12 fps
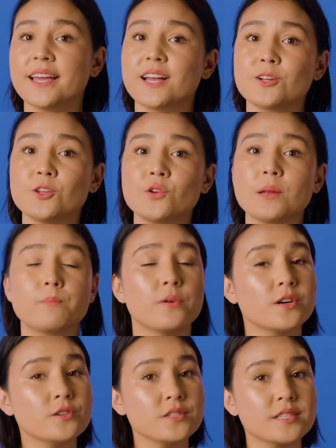including
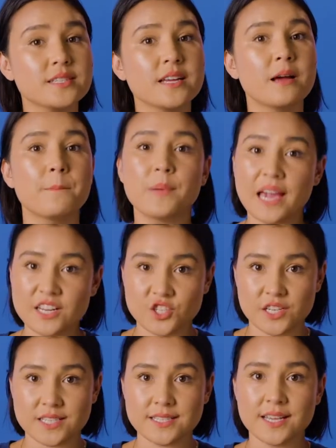posts,
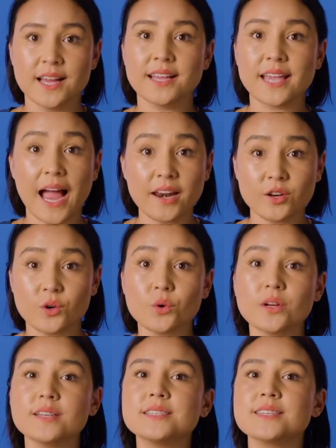pages,
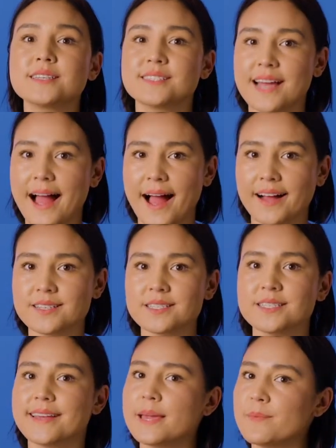categories, tags,
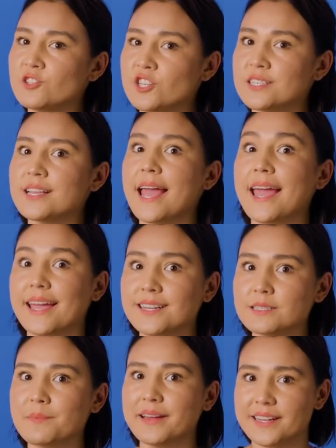images,
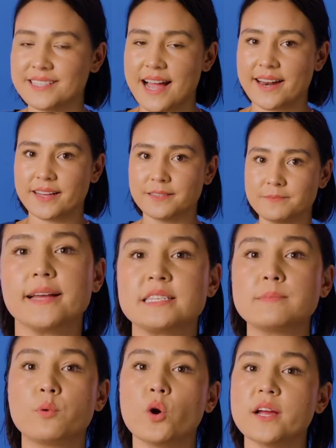and metadata. It's
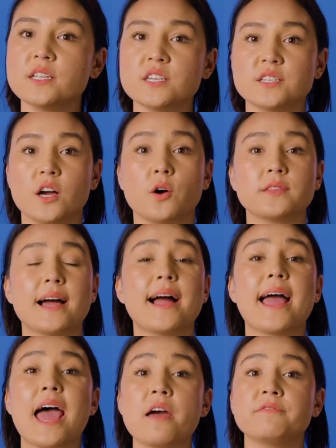important to note that
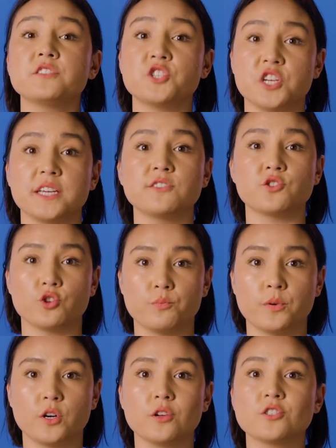FG
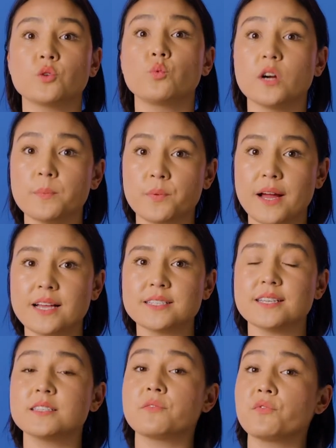Drupal to WordPress
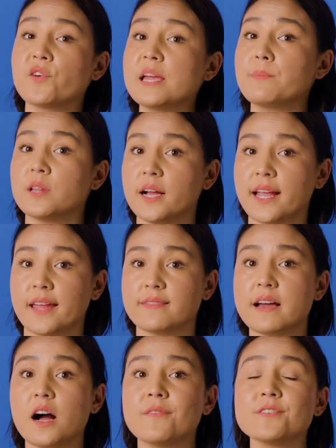is a free plugin
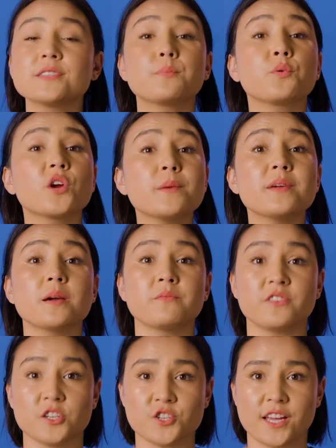that offers a premium
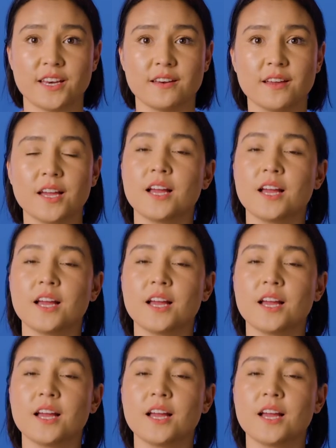version.